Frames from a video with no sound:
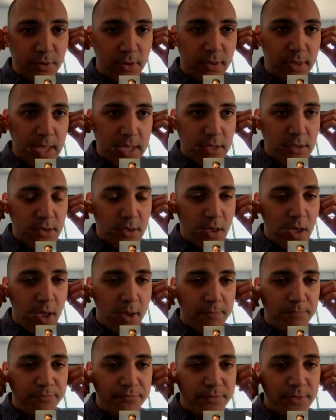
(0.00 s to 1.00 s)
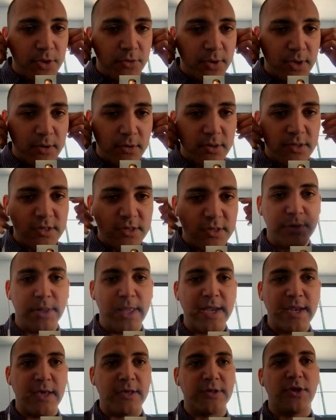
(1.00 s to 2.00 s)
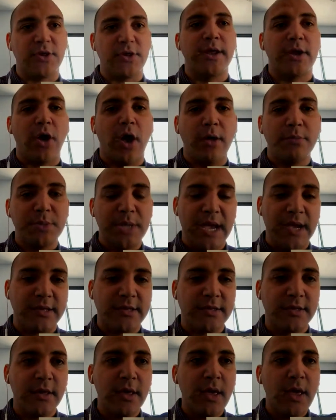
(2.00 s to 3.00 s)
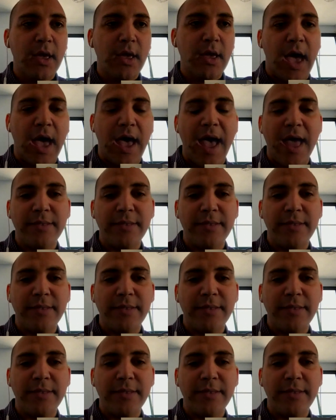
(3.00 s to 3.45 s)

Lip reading: For example, like you can simulate exotic objects.